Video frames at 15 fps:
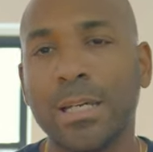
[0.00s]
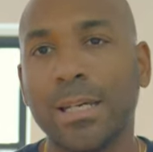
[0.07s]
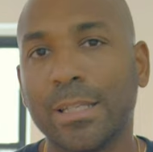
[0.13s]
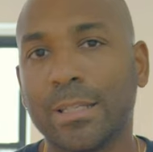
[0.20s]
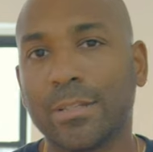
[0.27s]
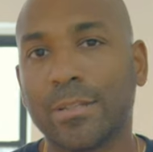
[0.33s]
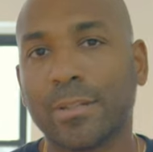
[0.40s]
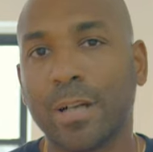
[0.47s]

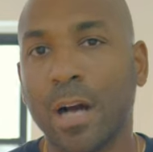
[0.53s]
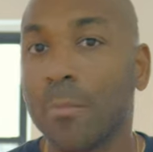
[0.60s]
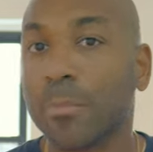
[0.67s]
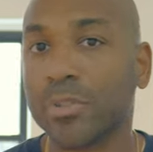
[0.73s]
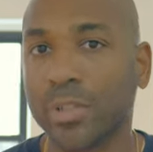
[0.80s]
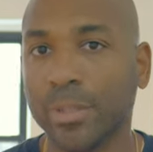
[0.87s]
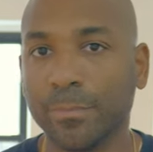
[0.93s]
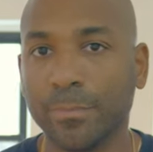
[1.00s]
it's
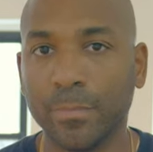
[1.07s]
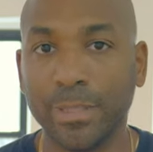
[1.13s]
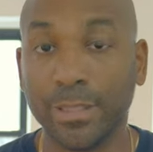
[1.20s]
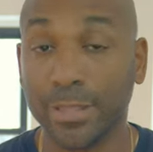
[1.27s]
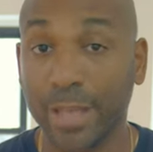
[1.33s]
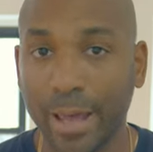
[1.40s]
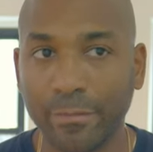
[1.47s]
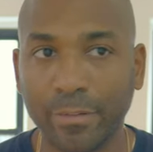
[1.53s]
cumbersome.
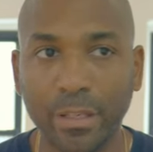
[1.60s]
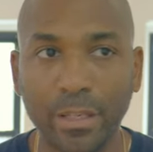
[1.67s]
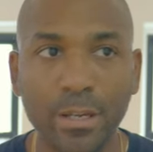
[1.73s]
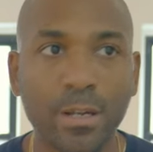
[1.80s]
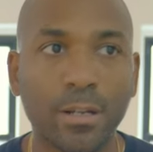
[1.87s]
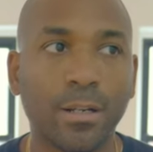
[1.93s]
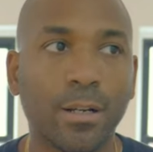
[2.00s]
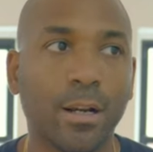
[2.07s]
It's
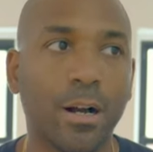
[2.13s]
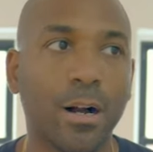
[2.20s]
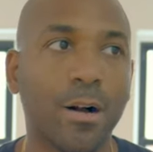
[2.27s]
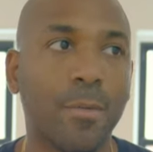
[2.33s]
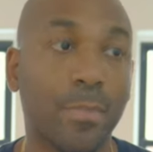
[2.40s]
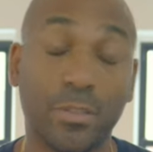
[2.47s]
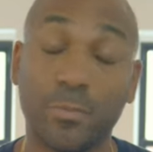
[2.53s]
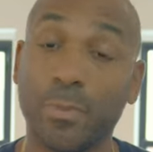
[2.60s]
heavy.
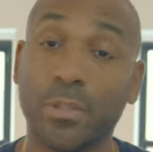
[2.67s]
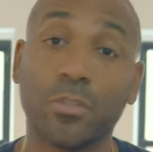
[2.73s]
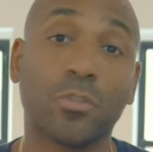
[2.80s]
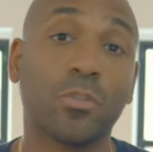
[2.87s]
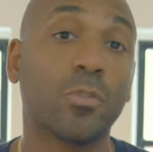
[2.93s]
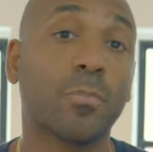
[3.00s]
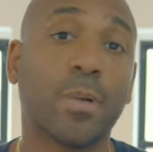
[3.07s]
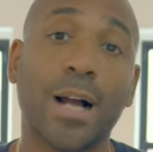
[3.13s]
Um, it's been
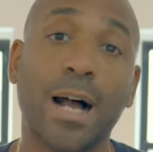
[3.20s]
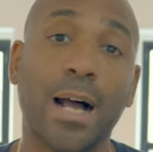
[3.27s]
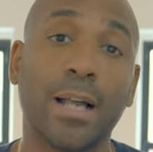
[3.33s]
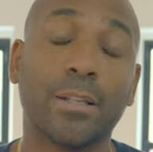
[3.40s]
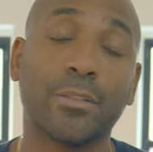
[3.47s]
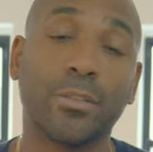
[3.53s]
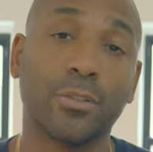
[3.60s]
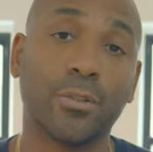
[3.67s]
super
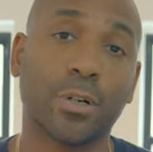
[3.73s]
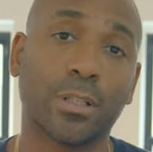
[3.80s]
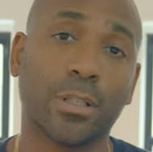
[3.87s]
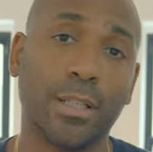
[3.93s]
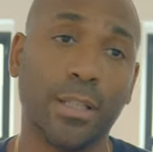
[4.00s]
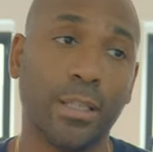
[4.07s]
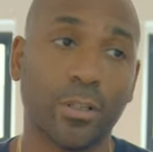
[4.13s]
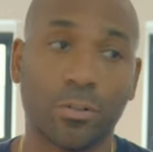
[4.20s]
hot in New York
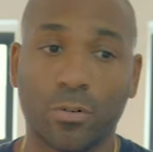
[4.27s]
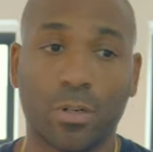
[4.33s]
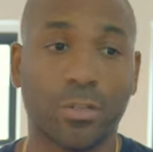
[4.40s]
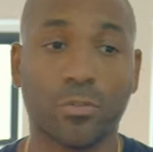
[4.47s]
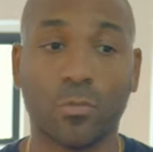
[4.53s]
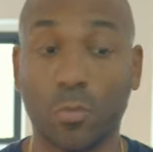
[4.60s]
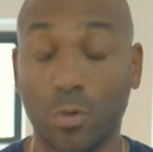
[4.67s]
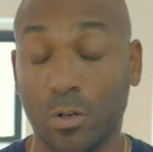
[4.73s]
lately.
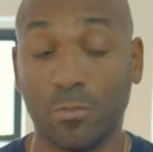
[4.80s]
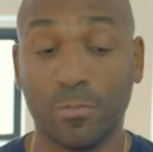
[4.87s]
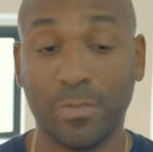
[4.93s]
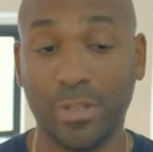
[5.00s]
Across the world,